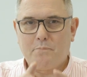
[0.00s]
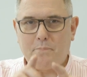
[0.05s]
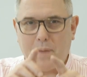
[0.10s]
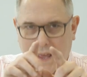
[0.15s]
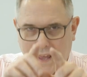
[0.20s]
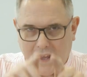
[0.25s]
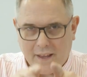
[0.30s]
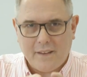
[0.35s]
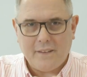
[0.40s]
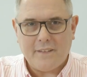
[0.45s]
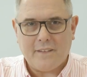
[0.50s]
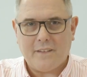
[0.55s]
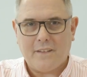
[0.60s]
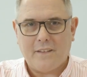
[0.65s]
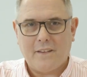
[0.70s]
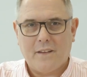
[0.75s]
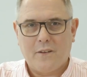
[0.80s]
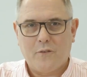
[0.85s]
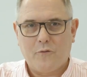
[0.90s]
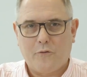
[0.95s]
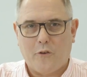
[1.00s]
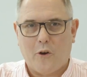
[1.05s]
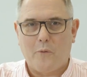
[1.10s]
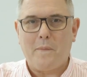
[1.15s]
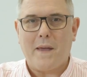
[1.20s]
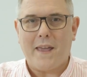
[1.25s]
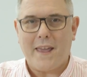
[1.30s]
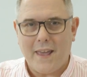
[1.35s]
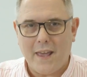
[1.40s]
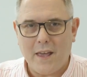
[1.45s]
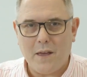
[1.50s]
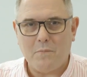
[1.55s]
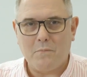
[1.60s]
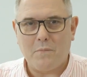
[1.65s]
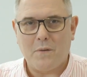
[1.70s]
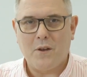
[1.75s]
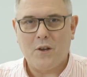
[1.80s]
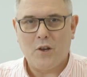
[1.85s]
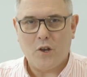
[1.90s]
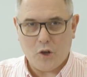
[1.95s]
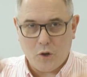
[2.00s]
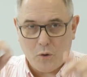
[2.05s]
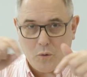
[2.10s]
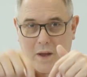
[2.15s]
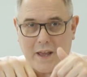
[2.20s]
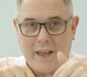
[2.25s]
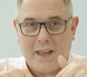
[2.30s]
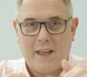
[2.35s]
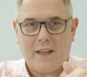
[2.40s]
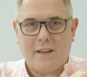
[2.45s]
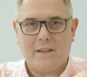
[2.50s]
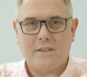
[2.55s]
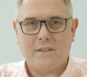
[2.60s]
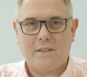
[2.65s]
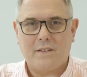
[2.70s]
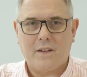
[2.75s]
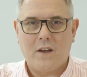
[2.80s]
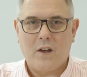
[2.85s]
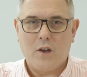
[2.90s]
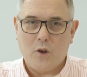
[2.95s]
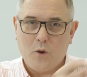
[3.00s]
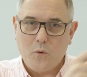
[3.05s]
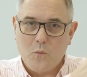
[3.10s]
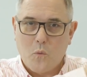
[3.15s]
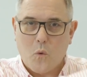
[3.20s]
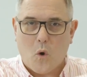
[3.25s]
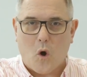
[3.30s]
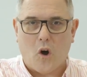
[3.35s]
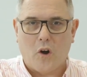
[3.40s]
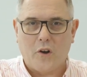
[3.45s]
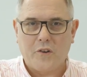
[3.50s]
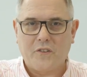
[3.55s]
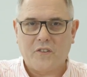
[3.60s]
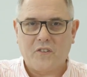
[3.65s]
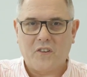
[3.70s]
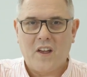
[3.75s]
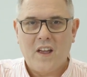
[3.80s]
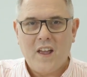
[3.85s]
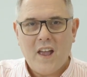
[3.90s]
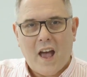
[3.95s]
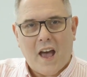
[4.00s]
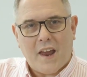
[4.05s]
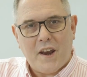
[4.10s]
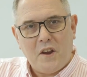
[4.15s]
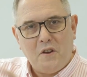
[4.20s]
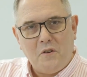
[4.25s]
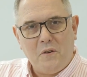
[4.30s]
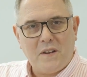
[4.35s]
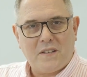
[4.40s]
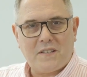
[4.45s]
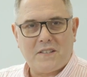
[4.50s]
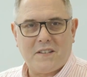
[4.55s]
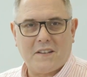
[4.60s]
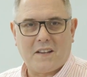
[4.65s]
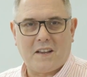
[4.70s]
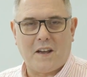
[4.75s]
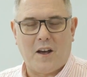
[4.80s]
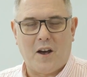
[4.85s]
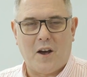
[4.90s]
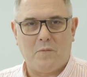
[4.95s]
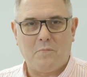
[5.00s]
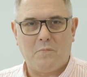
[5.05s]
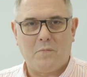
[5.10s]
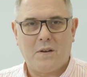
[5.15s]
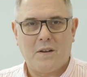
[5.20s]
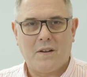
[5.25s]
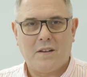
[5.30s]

peace from him who is, who was, and who is to come,